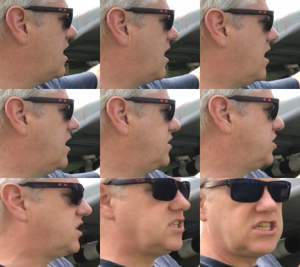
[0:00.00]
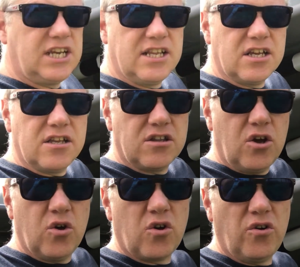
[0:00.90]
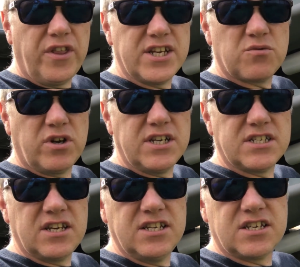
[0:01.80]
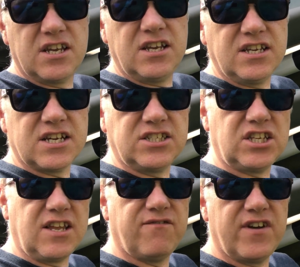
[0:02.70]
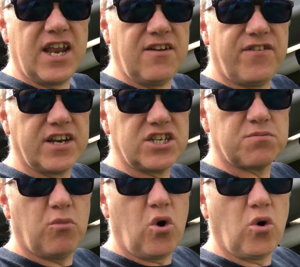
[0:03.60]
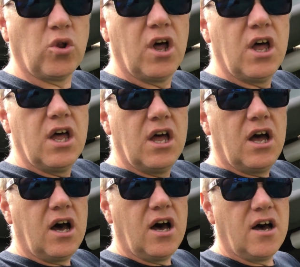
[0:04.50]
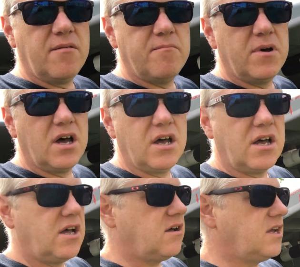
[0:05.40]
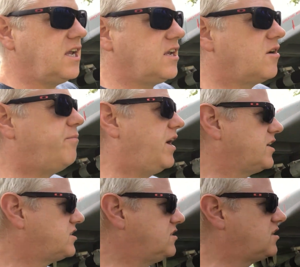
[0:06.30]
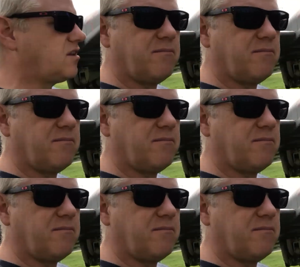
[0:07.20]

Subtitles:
As you can see, the hook on this one is actually very, very small in comparison to the